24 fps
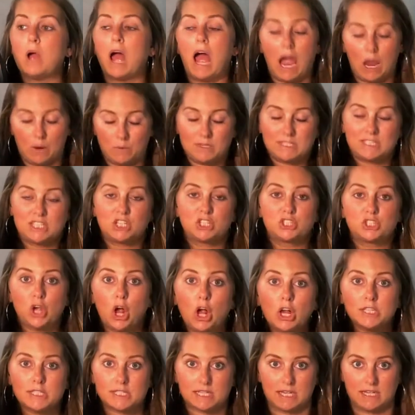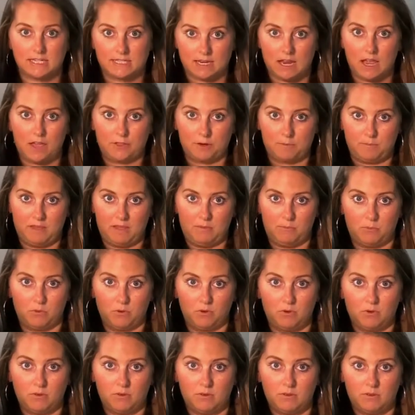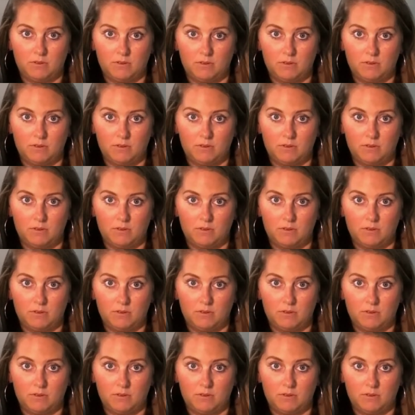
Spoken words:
I was exhausting to other people.